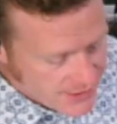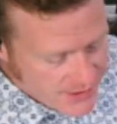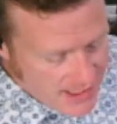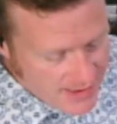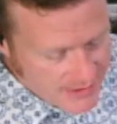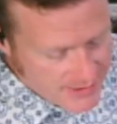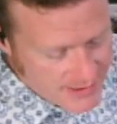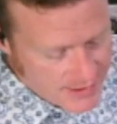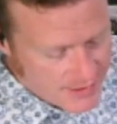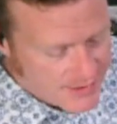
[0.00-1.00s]
on to say
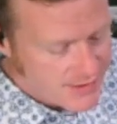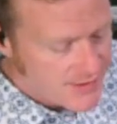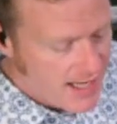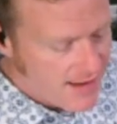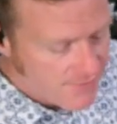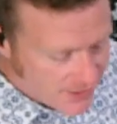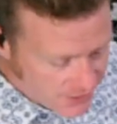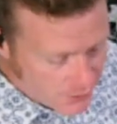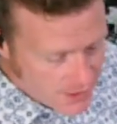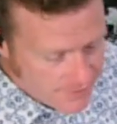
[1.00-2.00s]
that this is a
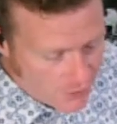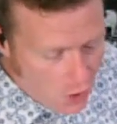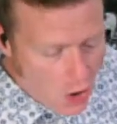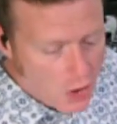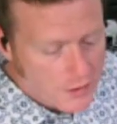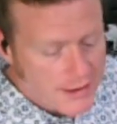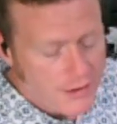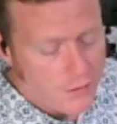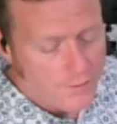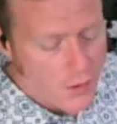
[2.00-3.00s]
victory for all
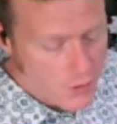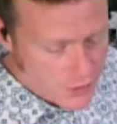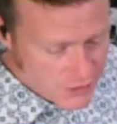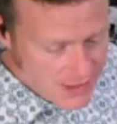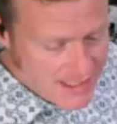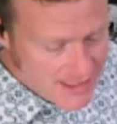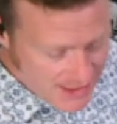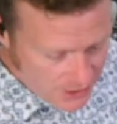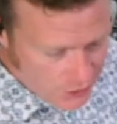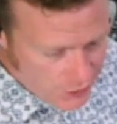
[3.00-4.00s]
legal voters
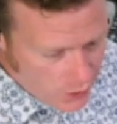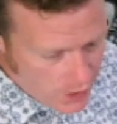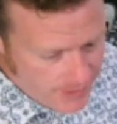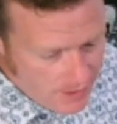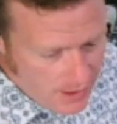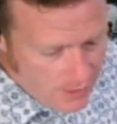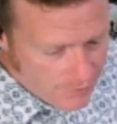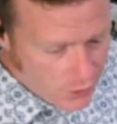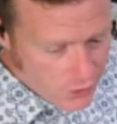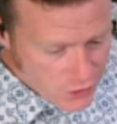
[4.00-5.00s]
in Illinois.
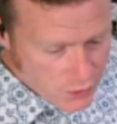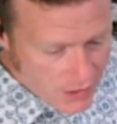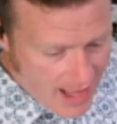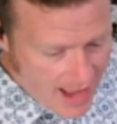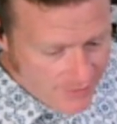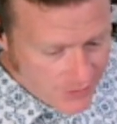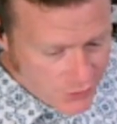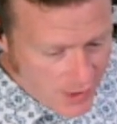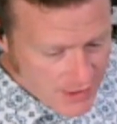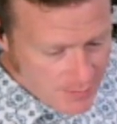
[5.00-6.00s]
Voters will have the
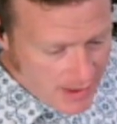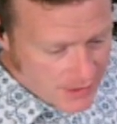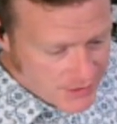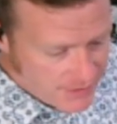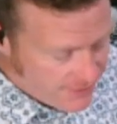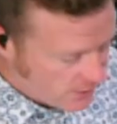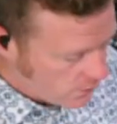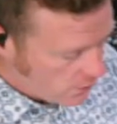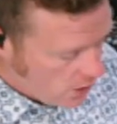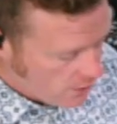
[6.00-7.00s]
transparency
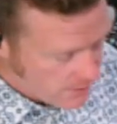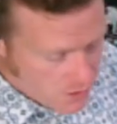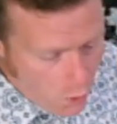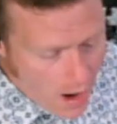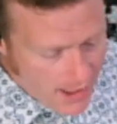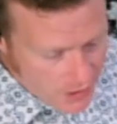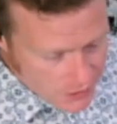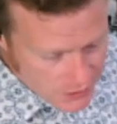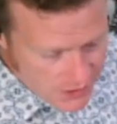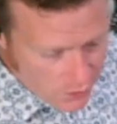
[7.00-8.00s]
federal law
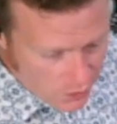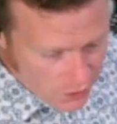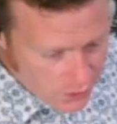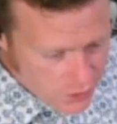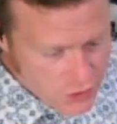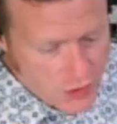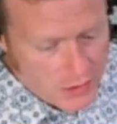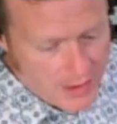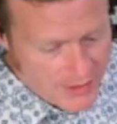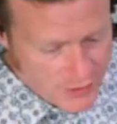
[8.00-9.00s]
requires in order to ensure
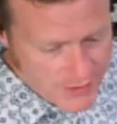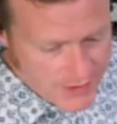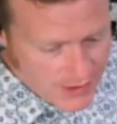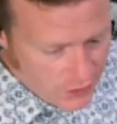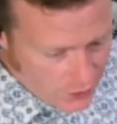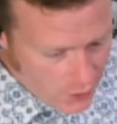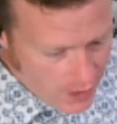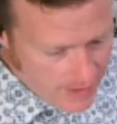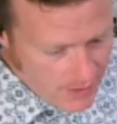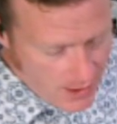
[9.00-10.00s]
elections in
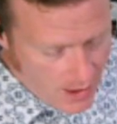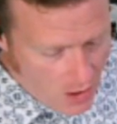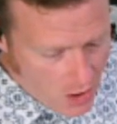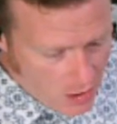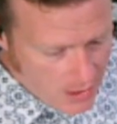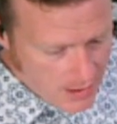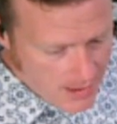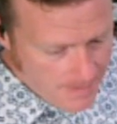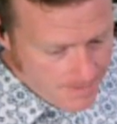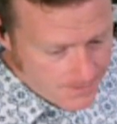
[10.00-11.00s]
Illinois
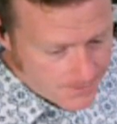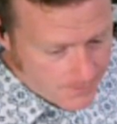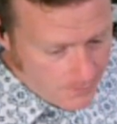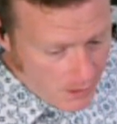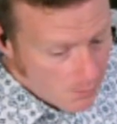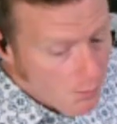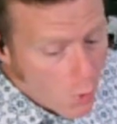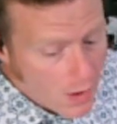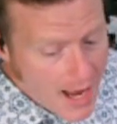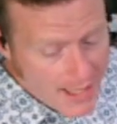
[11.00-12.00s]
are
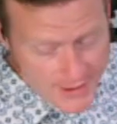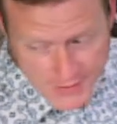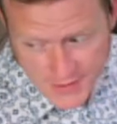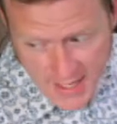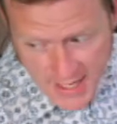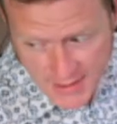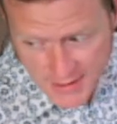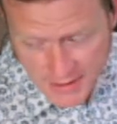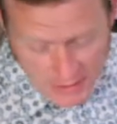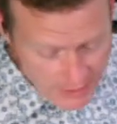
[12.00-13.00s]
more honest
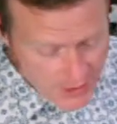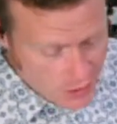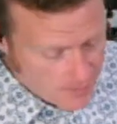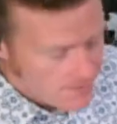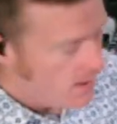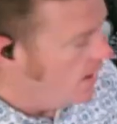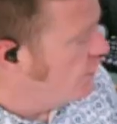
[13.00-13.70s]
and cleaner.